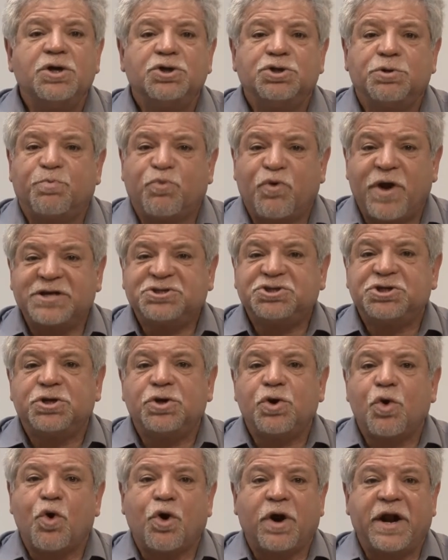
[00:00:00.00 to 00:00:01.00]

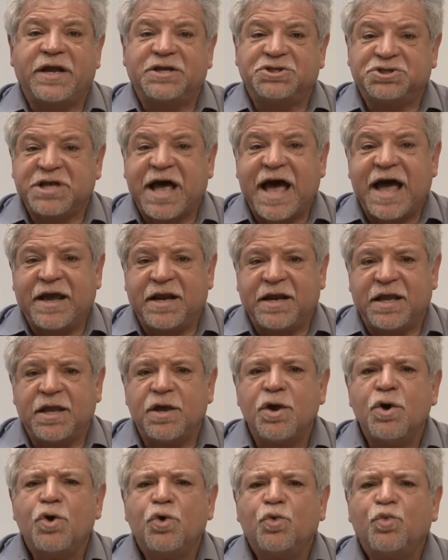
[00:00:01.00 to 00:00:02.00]
depression, or anxiety,
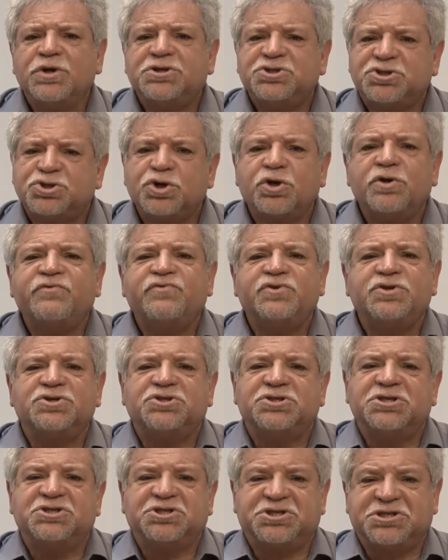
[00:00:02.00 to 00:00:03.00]
which serve to
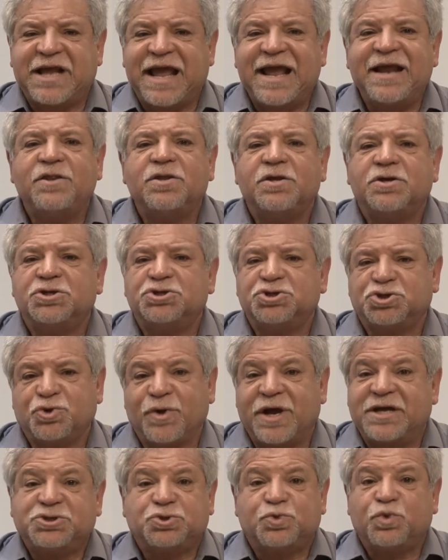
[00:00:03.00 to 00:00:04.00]
sustain the
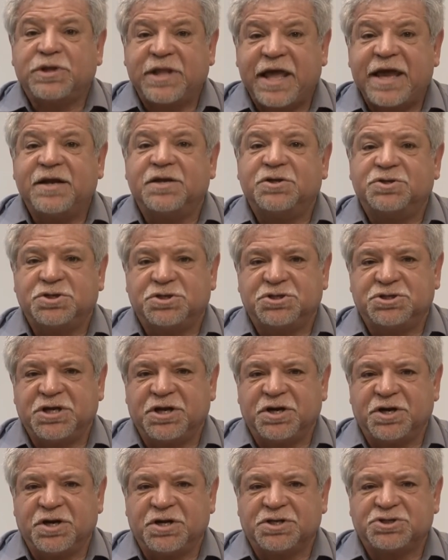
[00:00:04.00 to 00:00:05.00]
distress related to
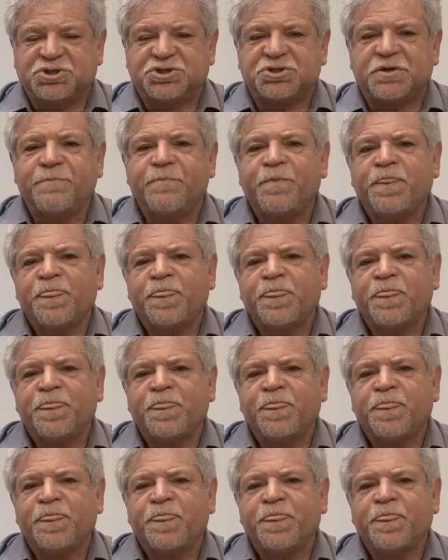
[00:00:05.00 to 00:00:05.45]
tinnitus.